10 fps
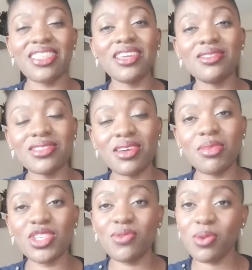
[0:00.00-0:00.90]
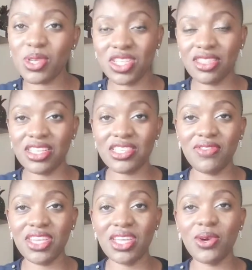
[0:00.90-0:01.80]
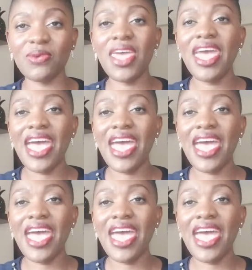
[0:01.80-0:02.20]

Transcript: Thank you so much for watching this video,